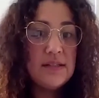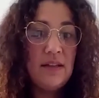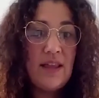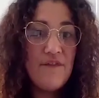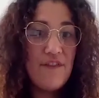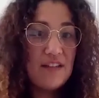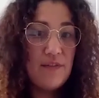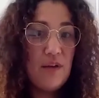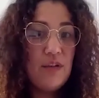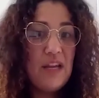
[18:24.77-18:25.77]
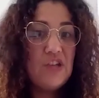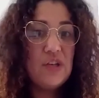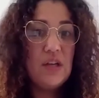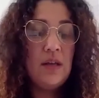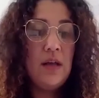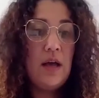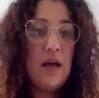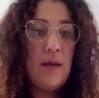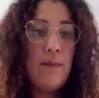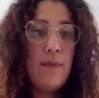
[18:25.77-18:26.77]
The LEMFES Foundation
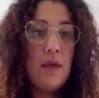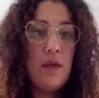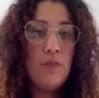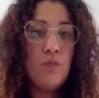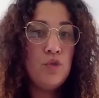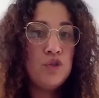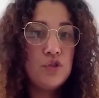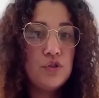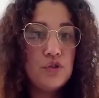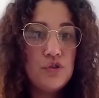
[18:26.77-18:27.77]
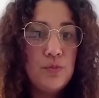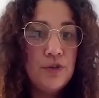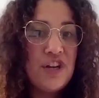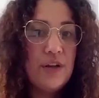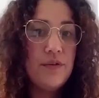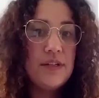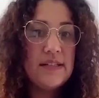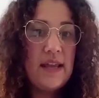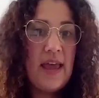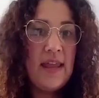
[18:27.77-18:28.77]
was super generous
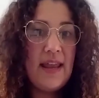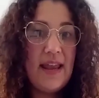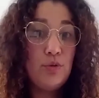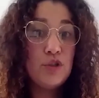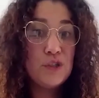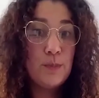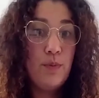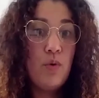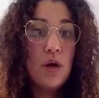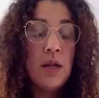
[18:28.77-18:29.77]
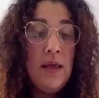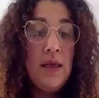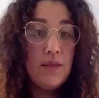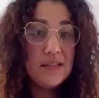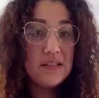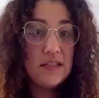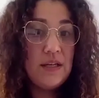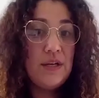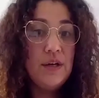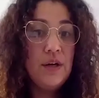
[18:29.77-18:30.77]
and able to support this
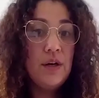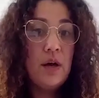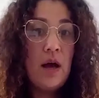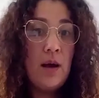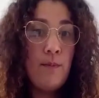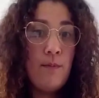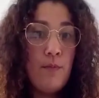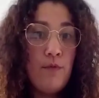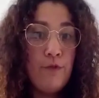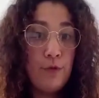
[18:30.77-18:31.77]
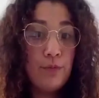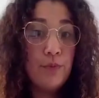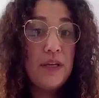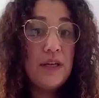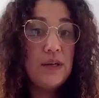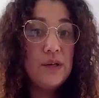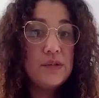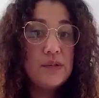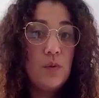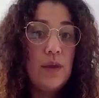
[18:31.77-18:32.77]
year for 3
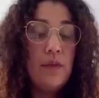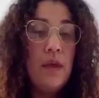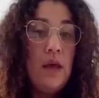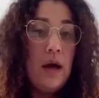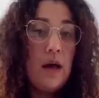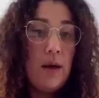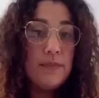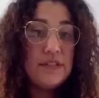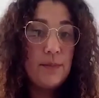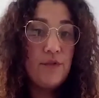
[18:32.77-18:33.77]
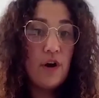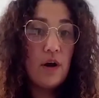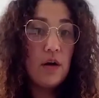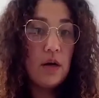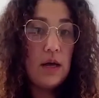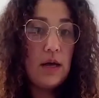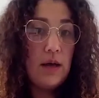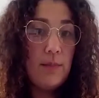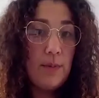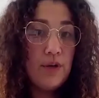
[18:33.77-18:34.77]
years with some of our
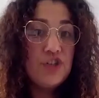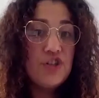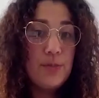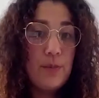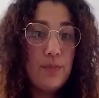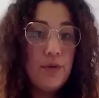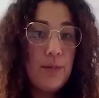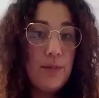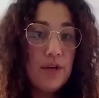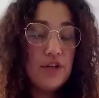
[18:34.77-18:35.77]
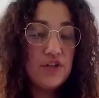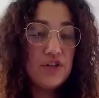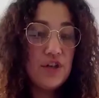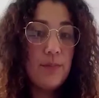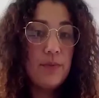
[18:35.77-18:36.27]
apprenticeship and pre-apprenticeship